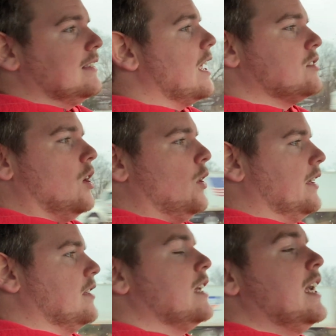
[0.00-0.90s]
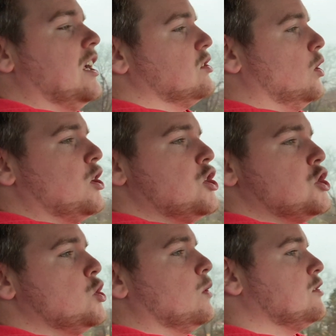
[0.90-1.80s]
That's all it is. As long as
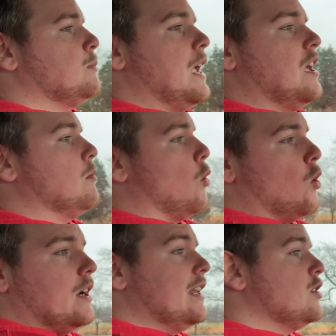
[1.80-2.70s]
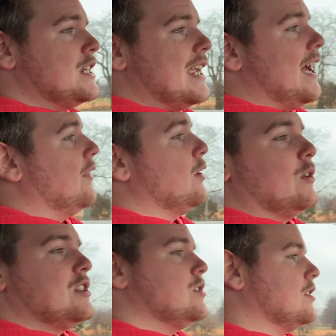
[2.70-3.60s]
you expand more energy out than
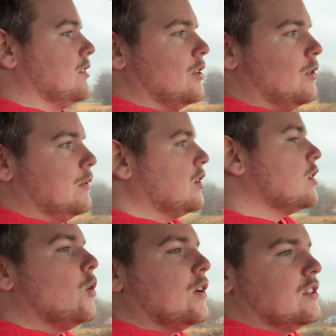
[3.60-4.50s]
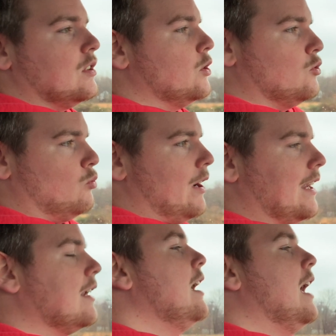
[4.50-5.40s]
what you consume, you're going to lose weight.